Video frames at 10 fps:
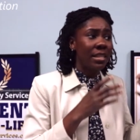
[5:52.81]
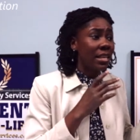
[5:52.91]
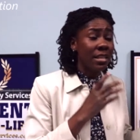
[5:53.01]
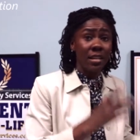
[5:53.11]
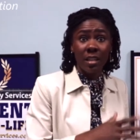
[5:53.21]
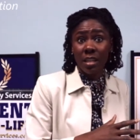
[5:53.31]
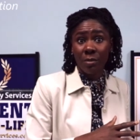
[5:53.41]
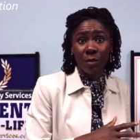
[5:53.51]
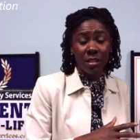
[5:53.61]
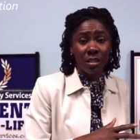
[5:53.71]
They couldn't
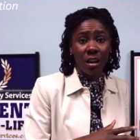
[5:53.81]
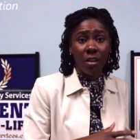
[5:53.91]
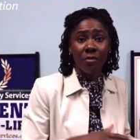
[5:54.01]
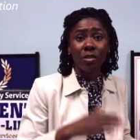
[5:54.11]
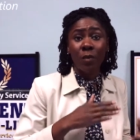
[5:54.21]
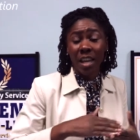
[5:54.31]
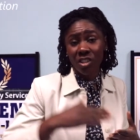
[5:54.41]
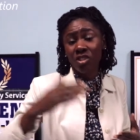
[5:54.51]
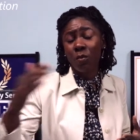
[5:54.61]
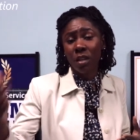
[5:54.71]
get rent to the office. We
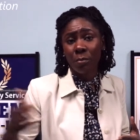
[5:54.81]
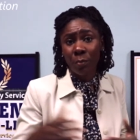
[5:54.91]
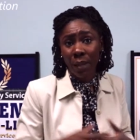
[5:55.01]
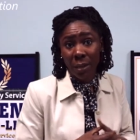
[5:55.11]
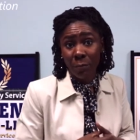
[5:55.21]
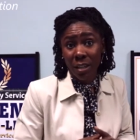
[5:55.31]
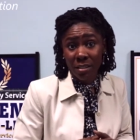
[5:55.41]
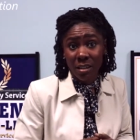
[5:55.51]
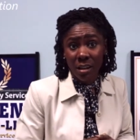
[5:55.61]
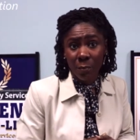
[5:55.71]
actually went and
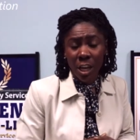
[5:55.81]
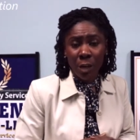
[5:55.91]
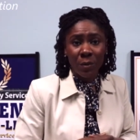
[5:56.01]
picked it up.